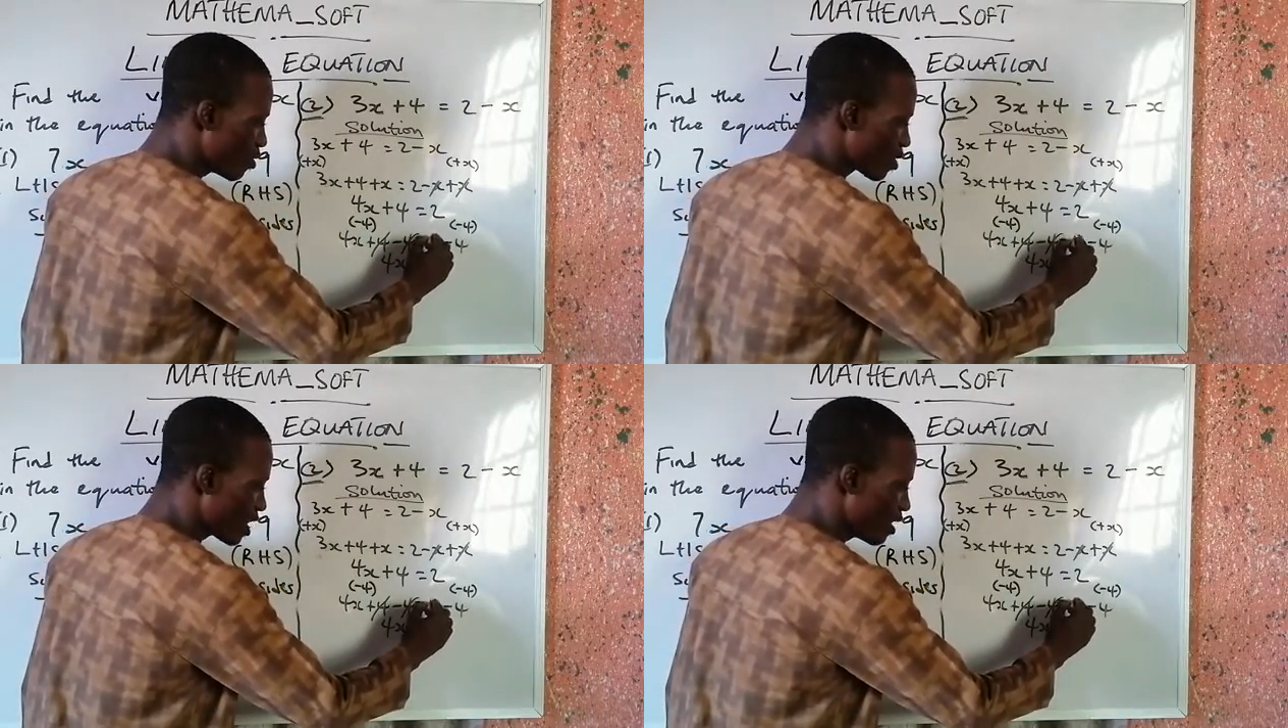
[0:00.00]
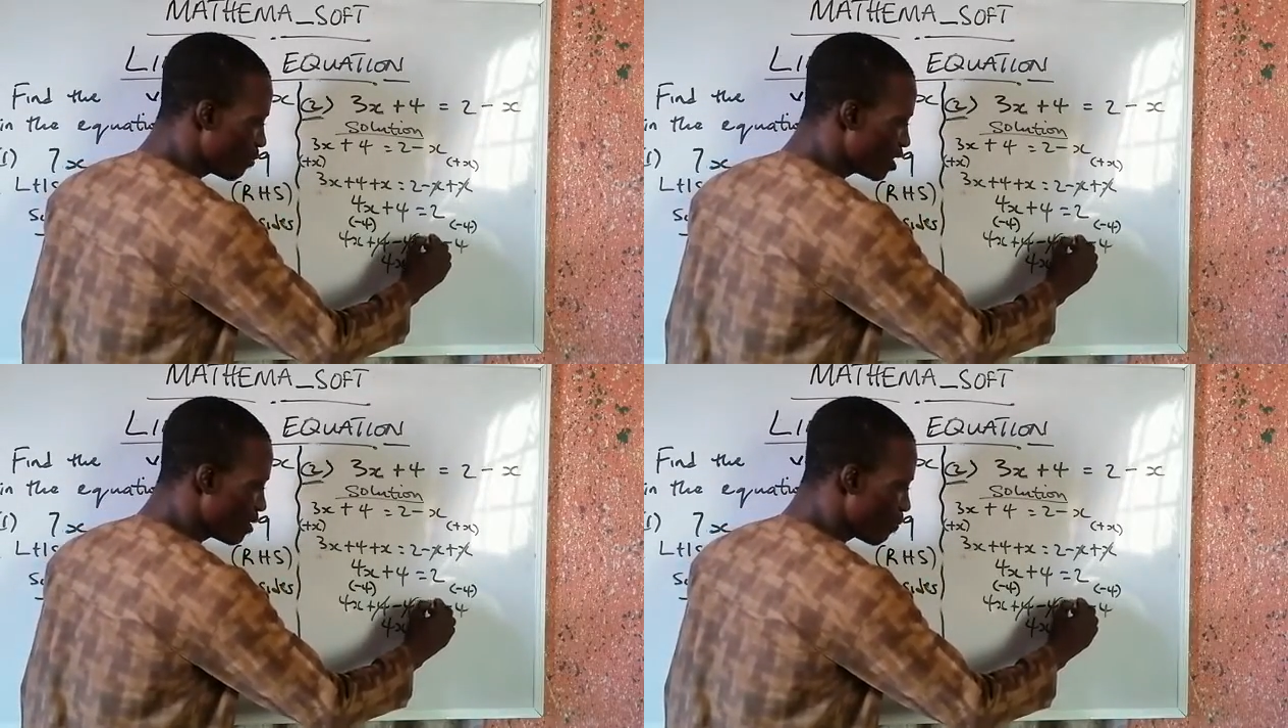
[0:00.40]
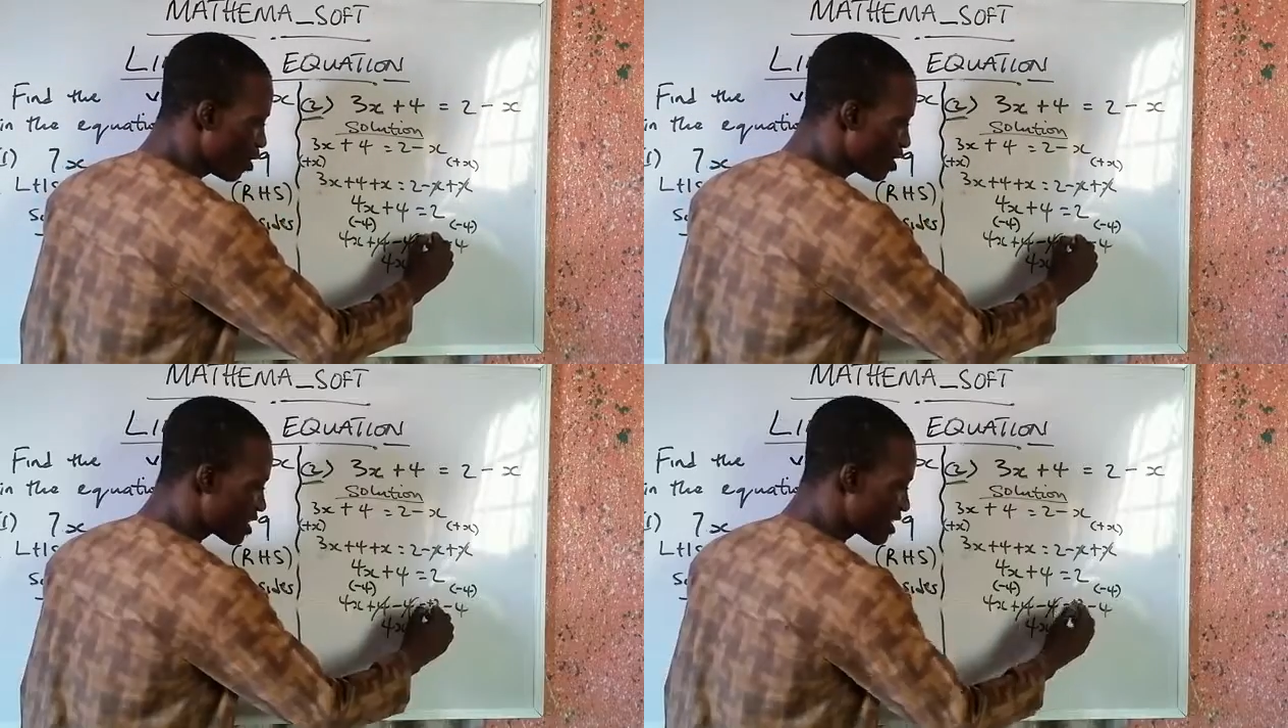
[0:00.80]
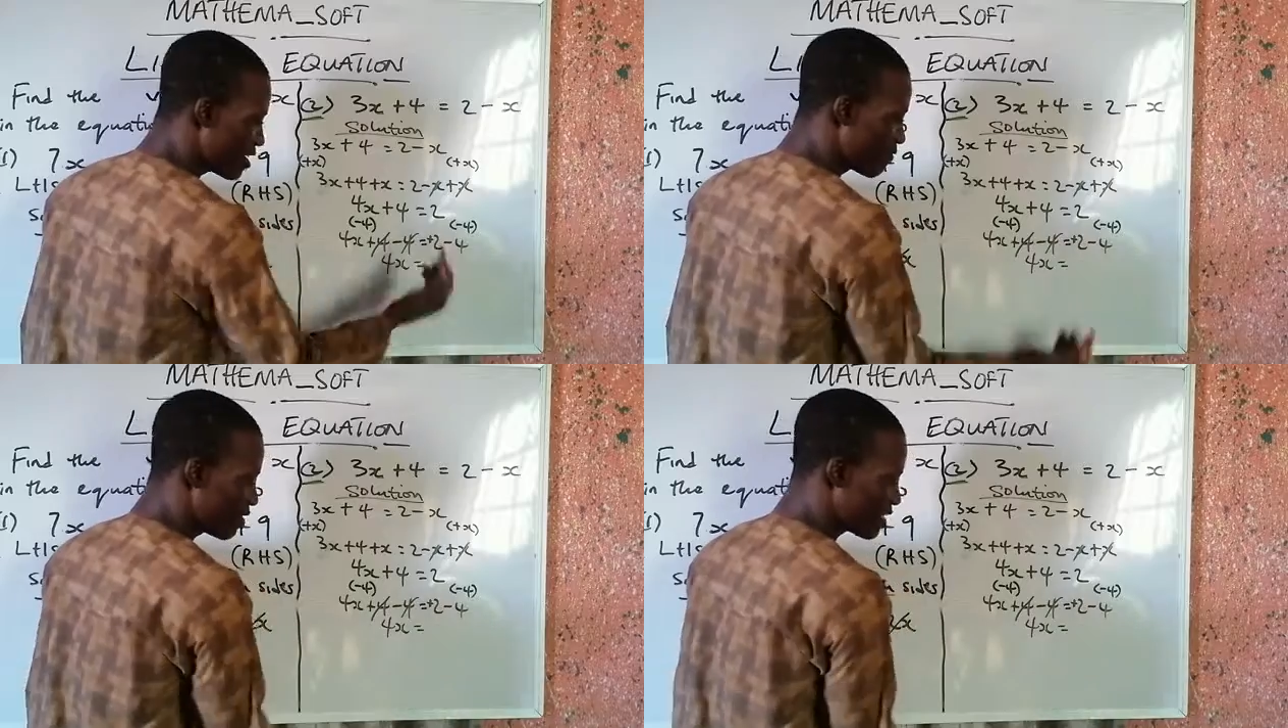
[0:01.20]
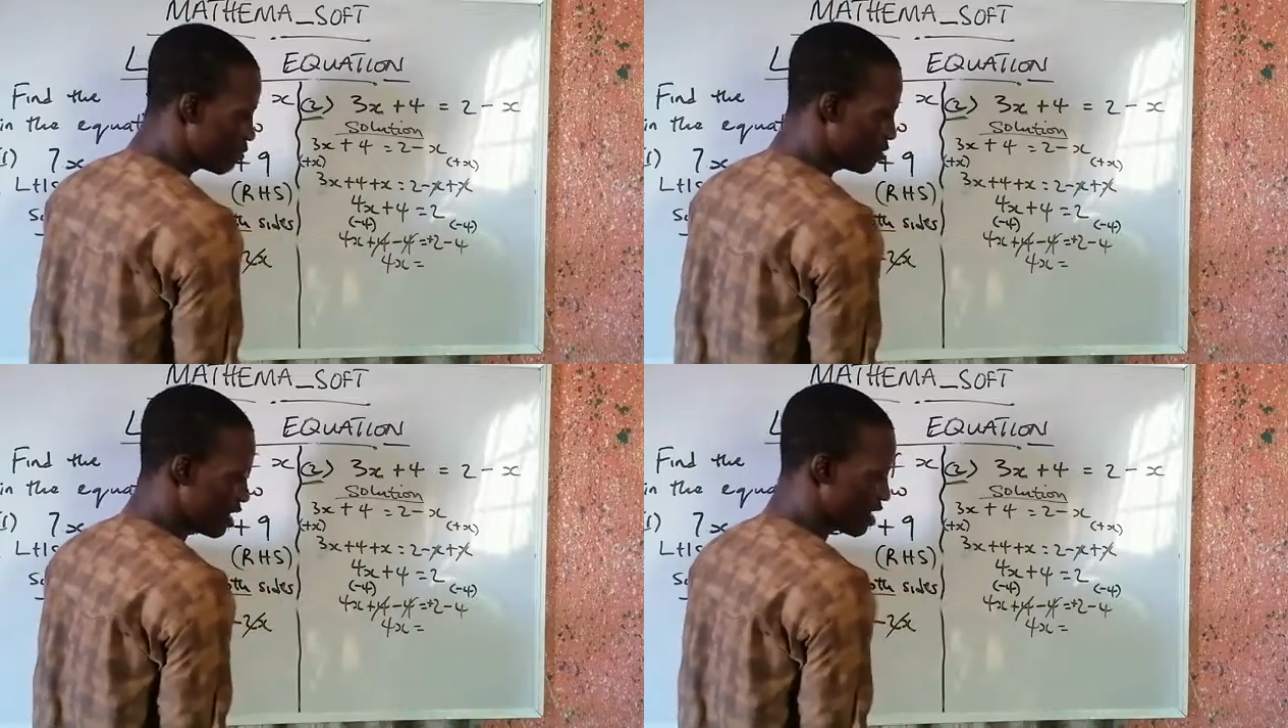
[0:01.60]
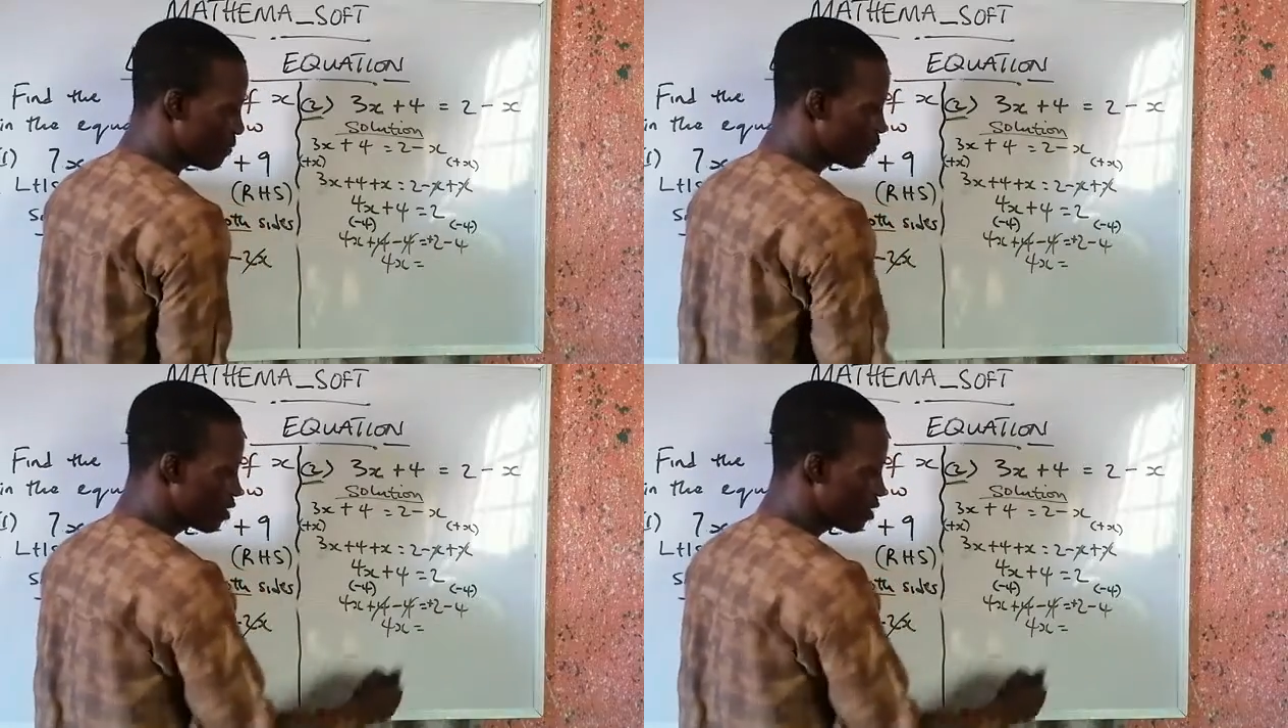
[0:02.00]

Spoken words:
Okay, but the plus is invisible there.